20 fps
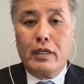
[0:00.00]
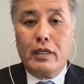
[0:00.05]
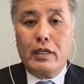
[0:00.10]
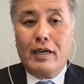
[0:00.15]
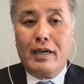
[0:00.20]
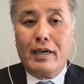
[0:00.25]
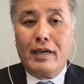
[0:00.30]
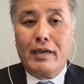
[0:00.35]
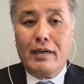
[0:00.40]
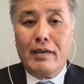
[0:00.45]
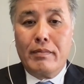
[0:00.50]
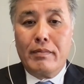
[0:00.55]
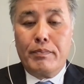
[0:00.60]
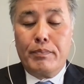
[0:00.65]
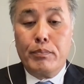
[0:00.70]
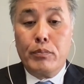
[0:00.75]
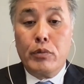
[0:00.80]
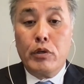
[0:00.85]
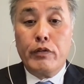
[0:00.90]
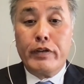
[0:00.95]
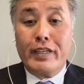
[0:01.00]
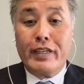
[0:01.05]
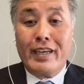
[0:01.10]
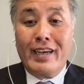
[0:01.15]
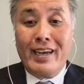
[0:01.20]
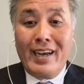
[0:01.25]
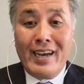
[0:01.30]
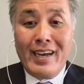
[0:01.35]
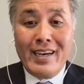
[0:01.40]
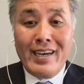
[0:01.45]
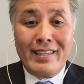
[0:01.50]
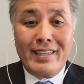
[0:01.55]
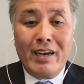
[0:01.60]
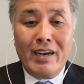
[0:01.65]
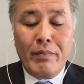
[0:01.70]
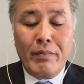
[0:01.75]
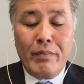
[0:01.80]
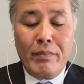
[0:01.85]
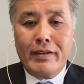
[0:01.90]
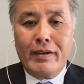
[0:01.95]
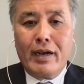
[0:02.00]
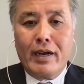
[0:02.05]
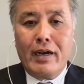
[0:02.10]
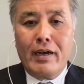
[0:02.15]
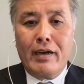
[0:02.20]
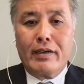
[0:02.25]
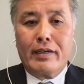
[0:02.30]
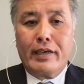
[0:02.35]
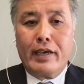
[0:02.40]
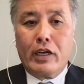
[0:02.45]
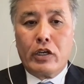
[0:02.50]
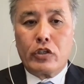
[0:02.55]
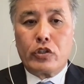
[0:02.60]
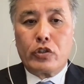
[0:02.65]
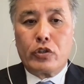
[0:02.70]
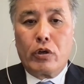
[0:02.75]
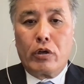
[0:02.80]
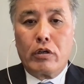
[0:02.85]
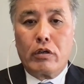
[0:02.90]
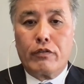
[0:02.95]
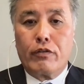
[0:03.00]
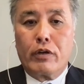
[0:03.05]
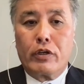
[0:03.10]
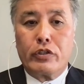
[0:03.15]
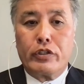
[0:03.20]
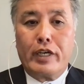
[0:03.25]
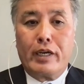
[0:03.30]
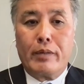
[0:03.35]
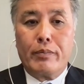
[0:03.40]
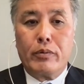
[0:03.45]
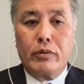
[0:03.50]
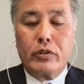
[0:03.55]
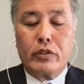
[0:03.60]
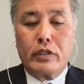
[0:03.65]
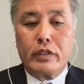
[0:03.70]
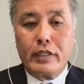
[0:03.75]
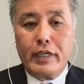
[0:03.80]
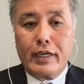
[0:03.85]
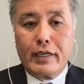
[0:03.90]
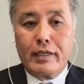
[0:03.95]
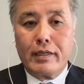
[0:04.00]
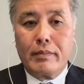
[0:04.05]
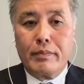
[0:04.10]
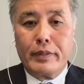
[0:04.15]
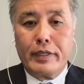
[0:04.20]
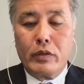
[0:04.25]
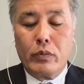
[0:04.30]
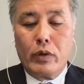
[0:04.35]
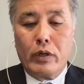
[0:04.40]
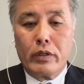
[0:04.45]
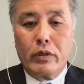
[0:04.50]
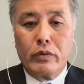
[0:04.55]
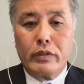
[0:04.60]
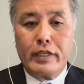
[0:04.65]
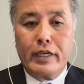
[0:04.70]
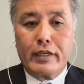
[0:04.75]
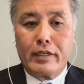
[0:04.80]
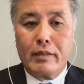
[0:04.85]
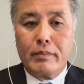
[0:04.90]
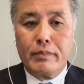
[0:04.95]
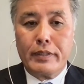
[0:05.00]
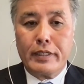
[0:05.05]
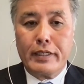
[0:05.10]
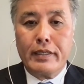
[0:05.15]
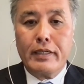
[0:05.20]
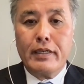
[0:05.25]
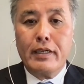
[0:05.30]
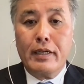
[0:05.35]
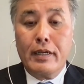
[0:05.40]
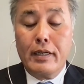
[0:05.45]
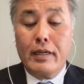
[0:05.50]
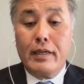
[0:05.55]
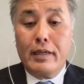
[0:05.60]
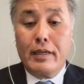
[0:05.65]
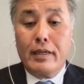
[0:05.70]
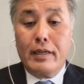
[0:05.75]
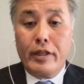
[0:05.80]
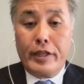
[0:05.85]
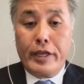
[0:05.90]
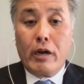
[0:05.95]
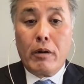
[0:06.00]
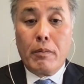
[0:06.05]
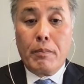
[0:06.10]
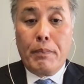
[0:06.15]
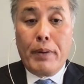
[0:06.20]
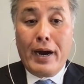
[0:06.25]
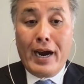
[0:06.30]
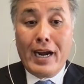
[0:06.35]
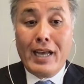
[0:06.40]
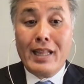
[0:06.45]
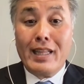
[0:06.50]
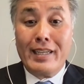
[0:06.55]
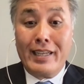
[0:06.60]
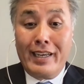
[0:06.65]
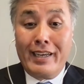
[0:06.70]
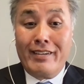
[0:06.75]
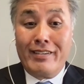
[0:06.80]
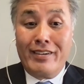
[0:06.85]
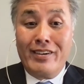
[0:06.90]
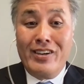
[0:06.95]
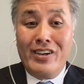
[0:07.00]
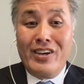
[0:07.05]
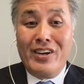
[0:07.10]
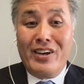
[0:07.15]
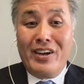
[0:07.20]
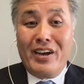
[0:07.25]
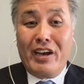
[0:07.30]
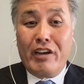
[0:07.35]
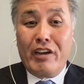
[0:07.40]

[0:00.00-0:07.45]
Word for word: uh, moving ahead. I mean, uh, Kickstarter, for example, is a tech company, well-known tech company. They're piloting a